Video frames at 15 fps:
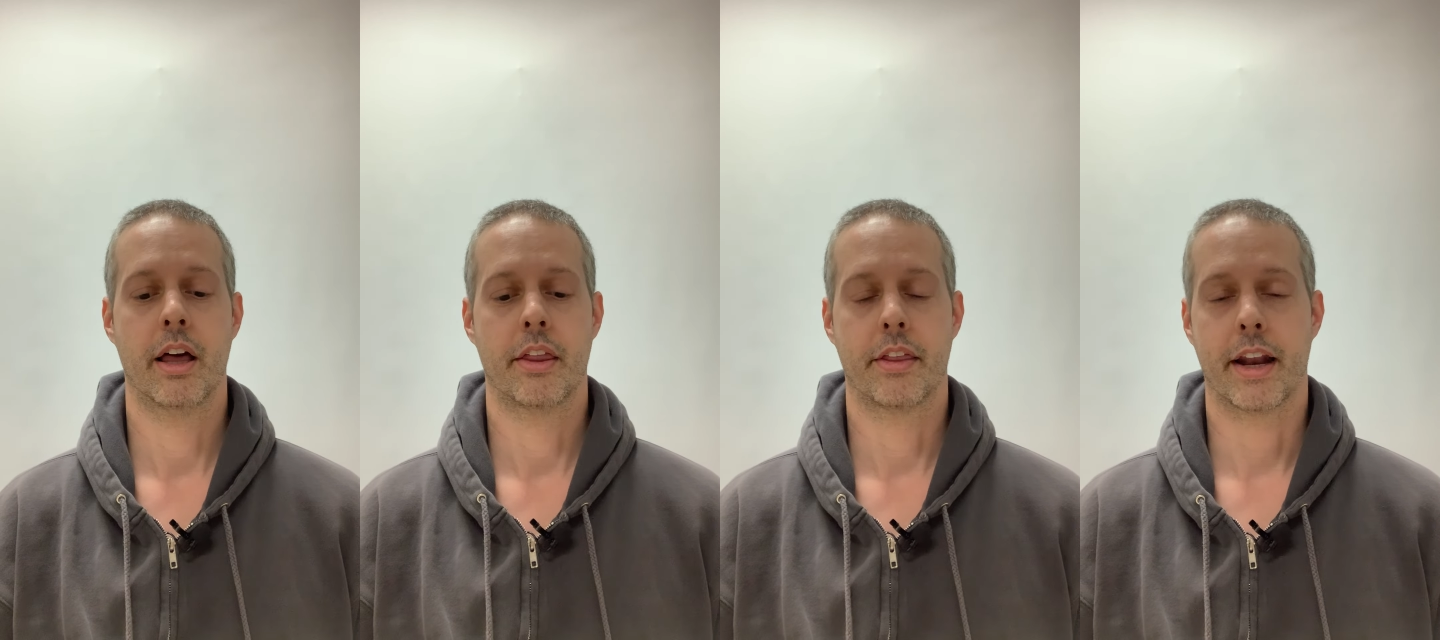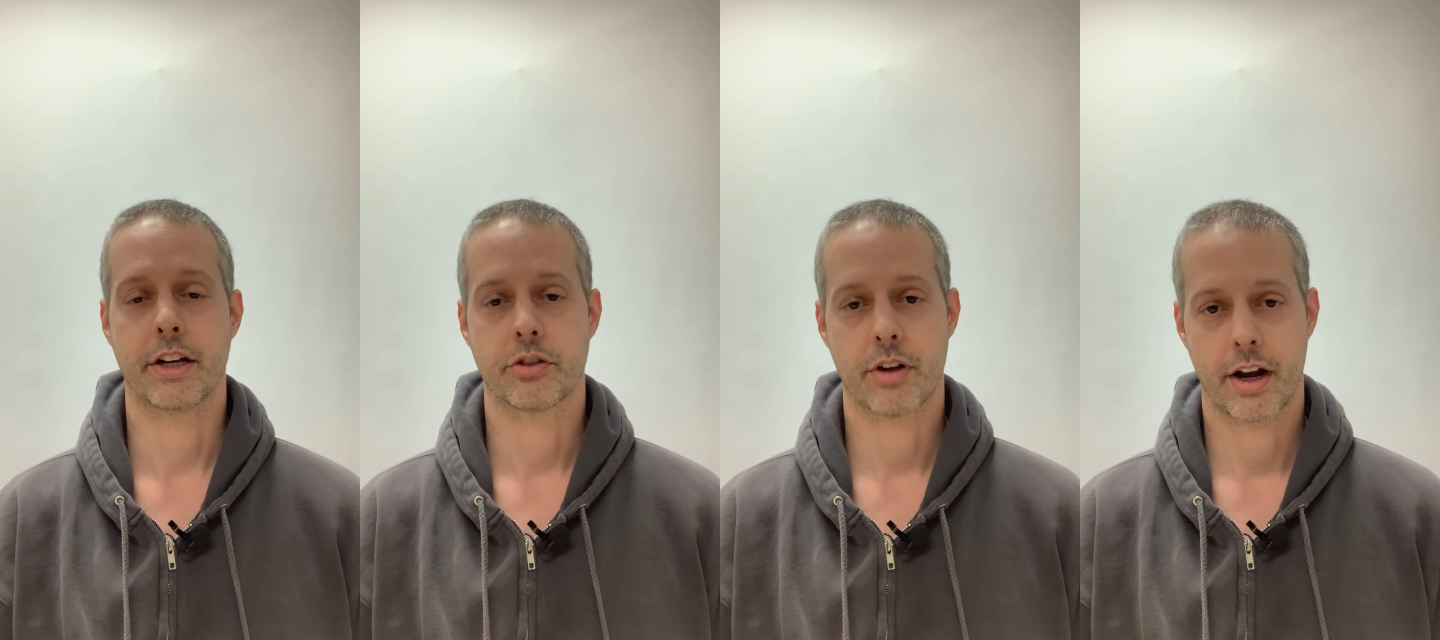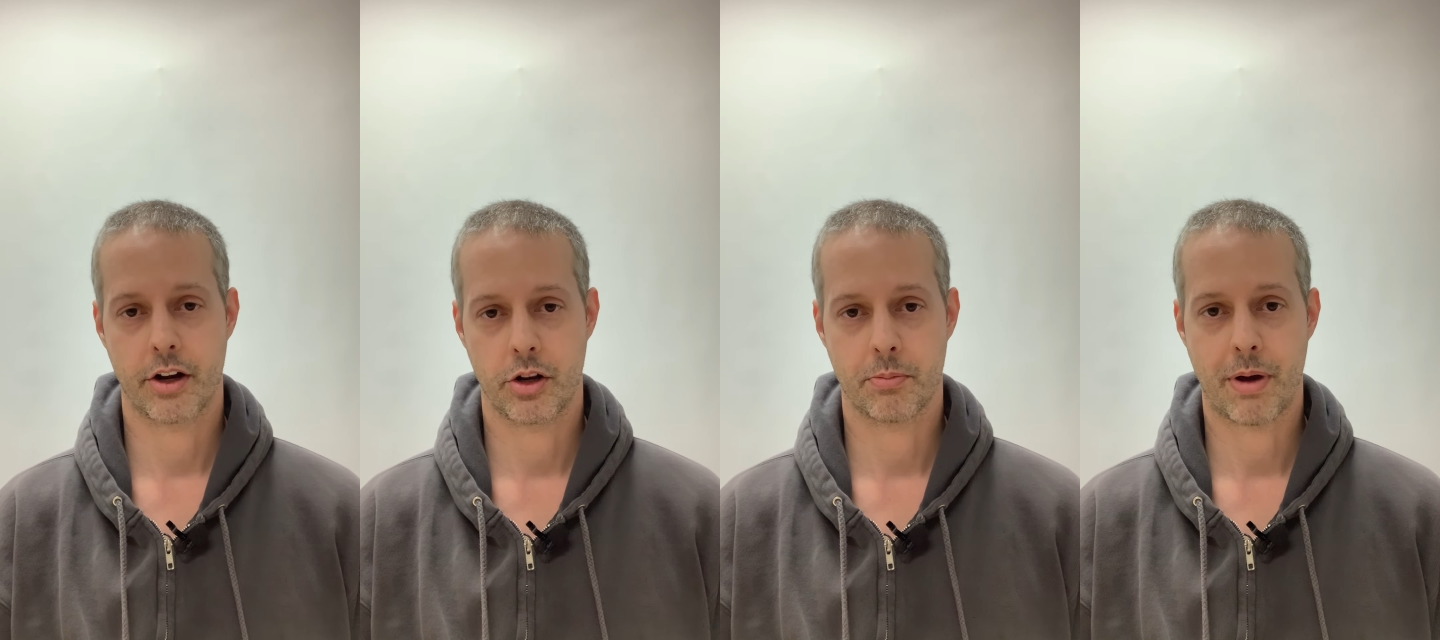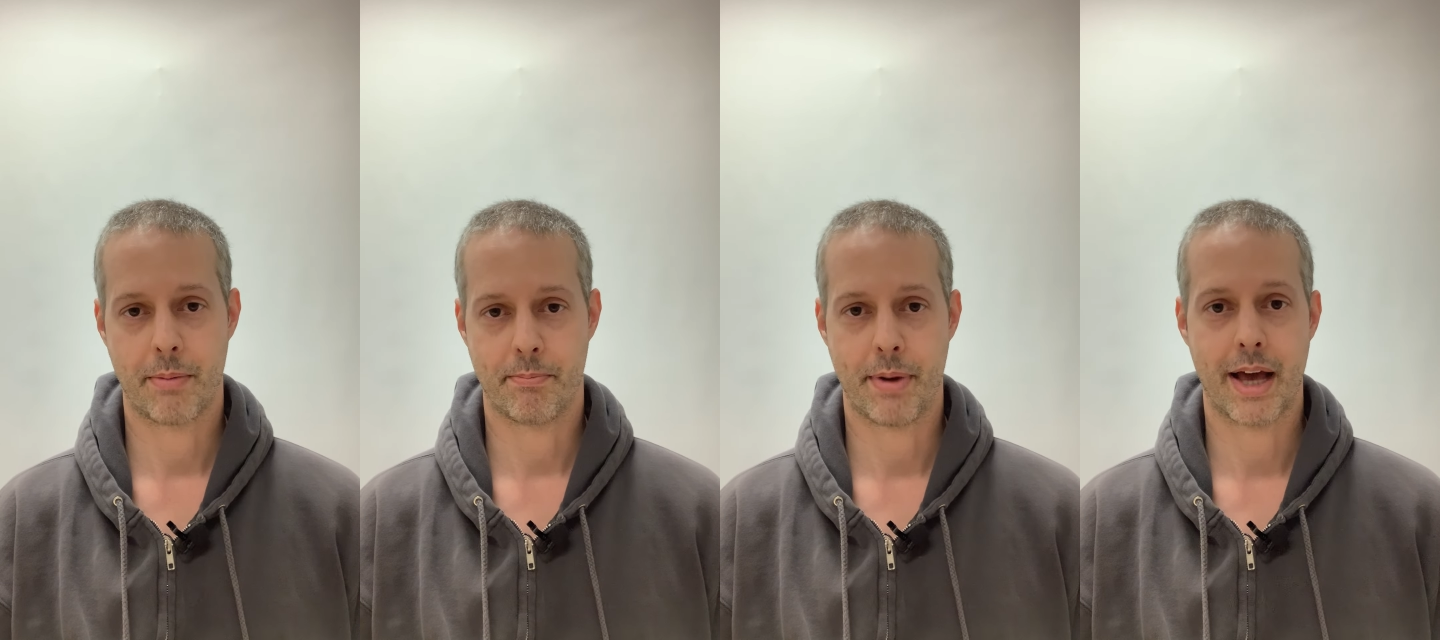that I try to do
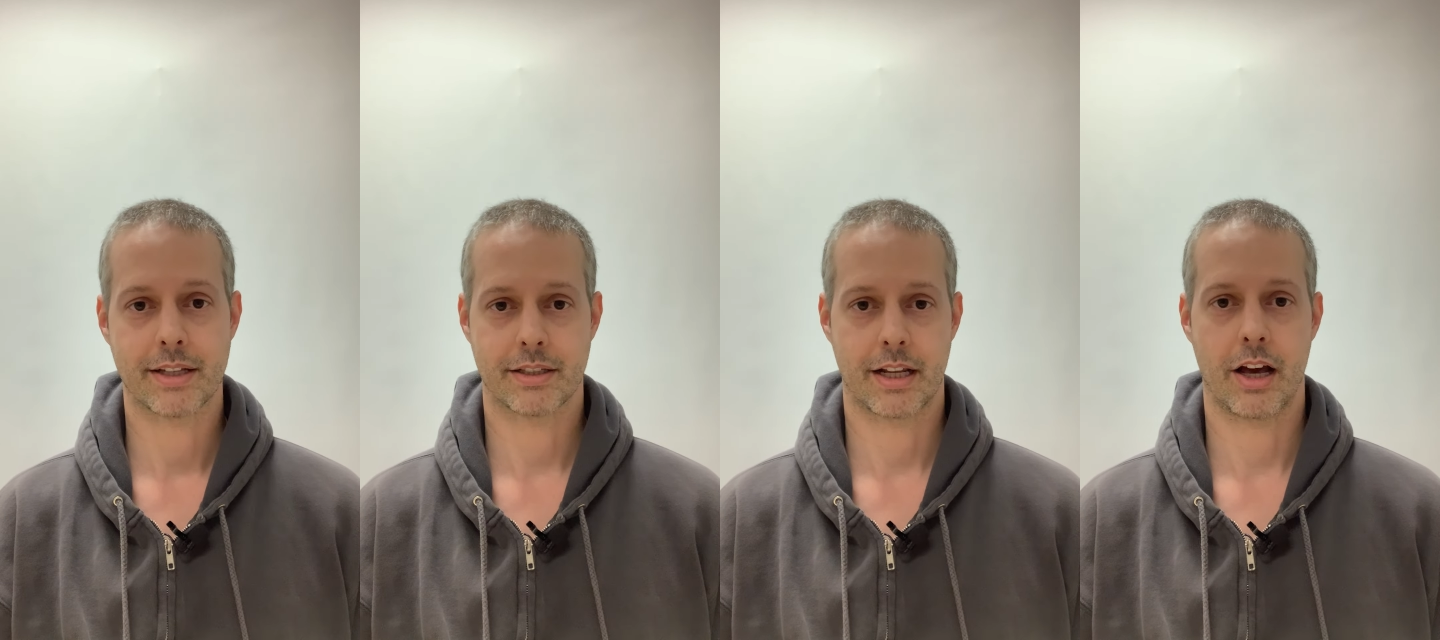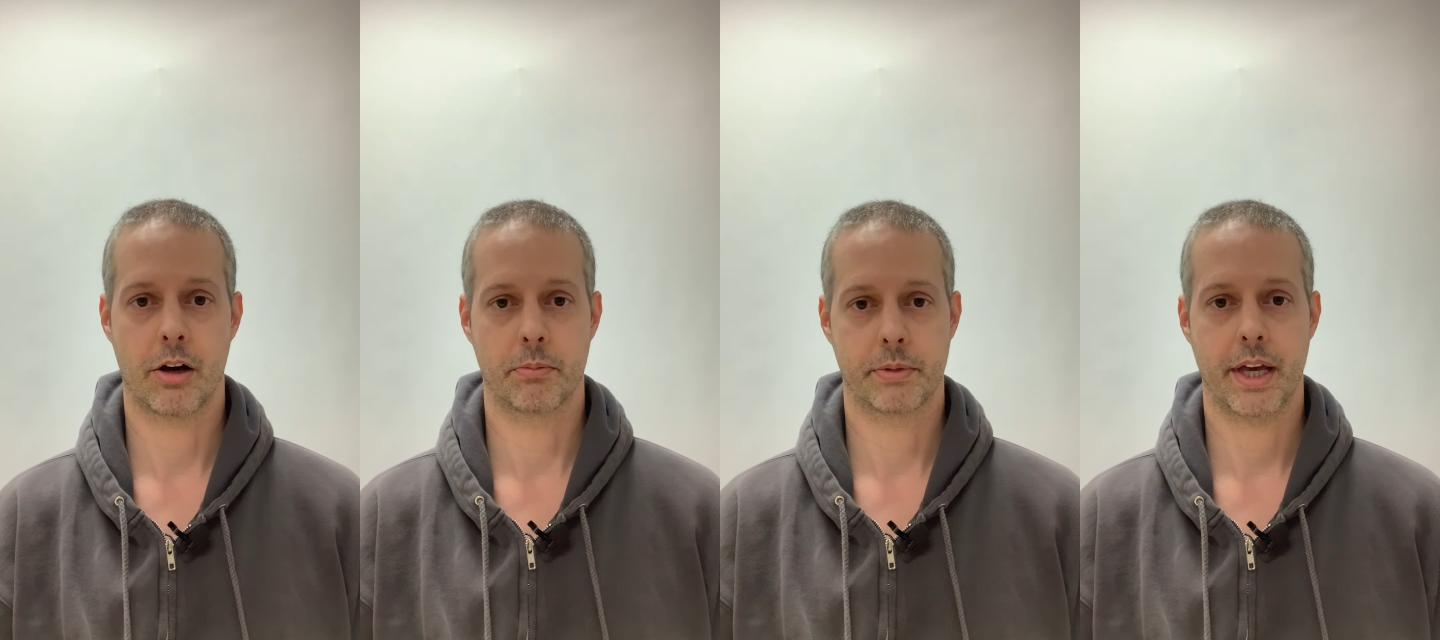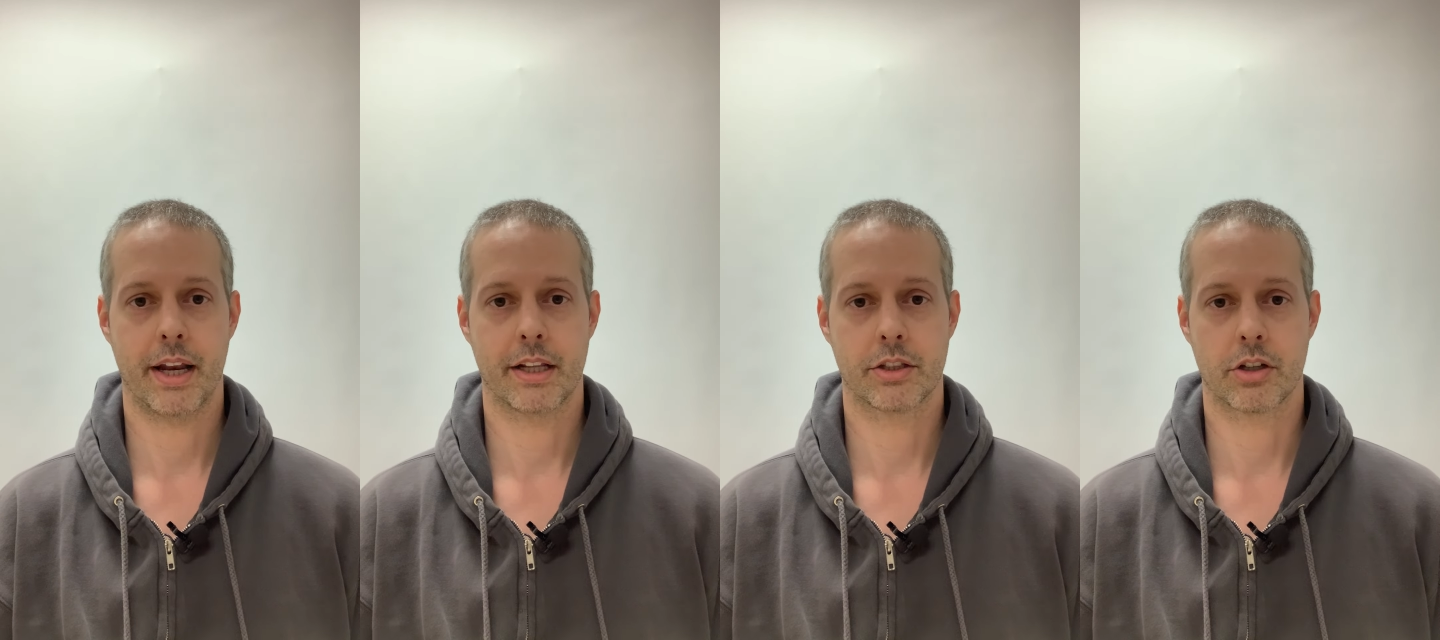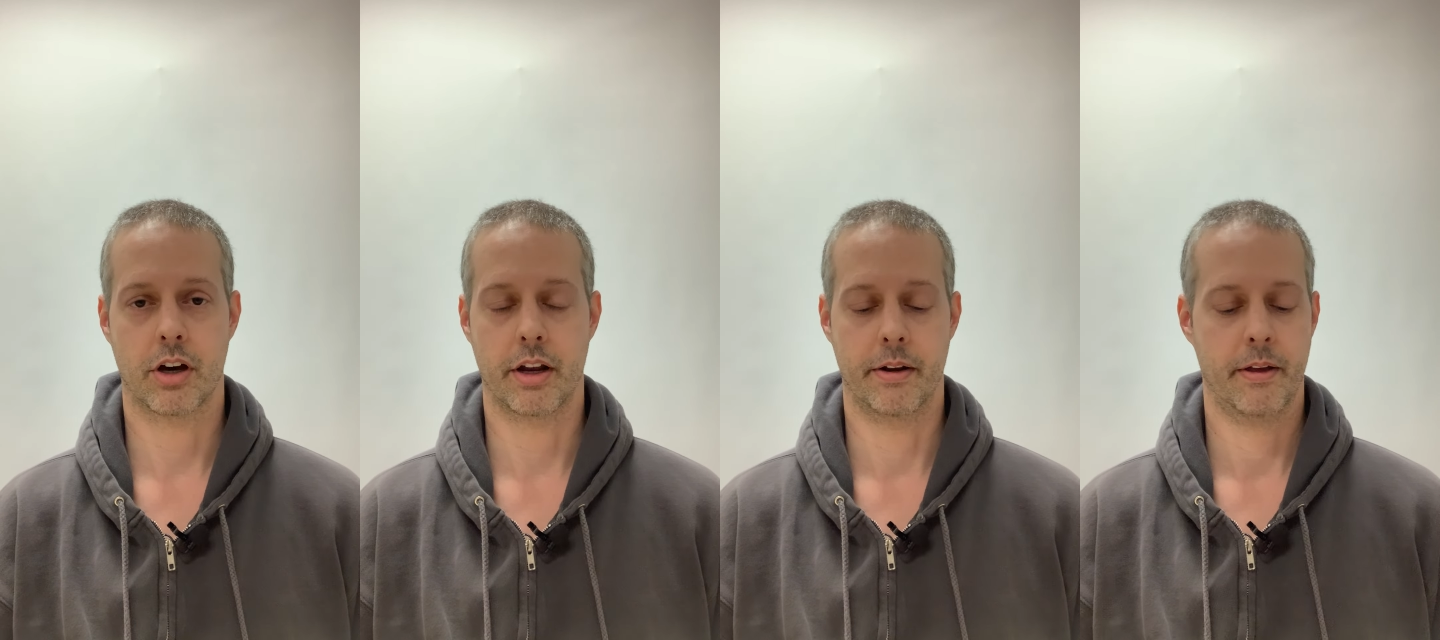my best to help tenants
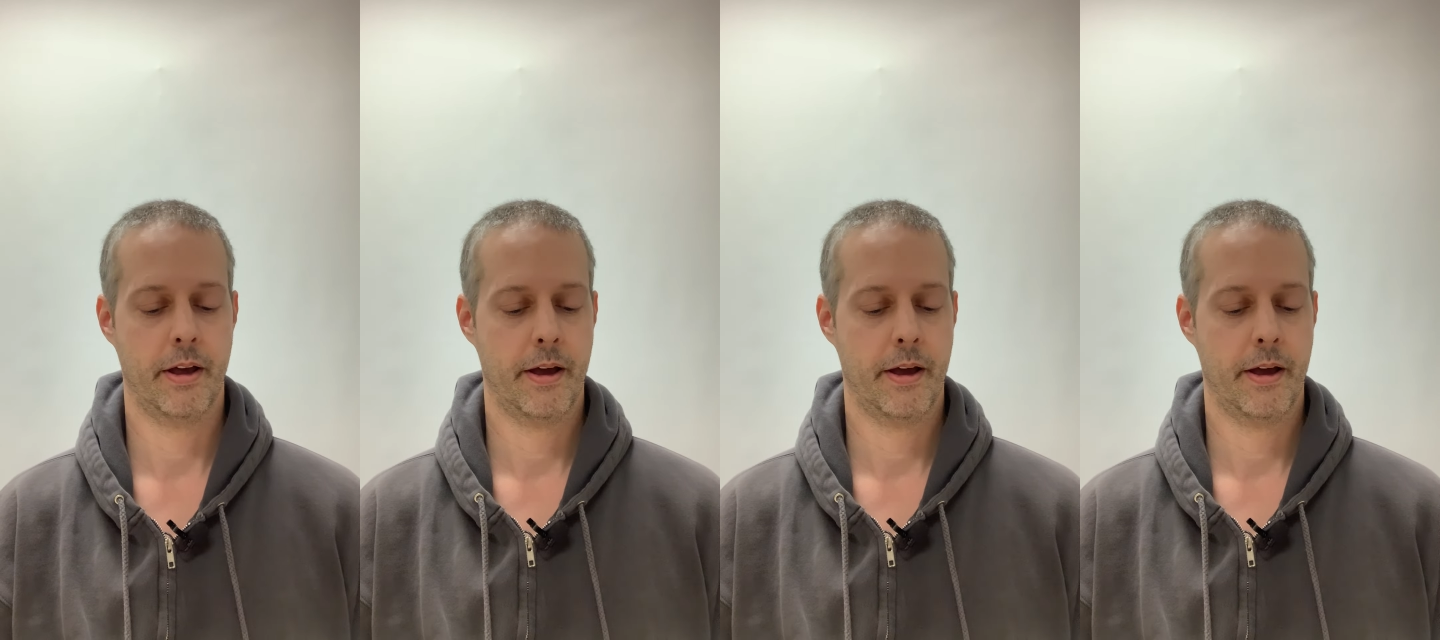on.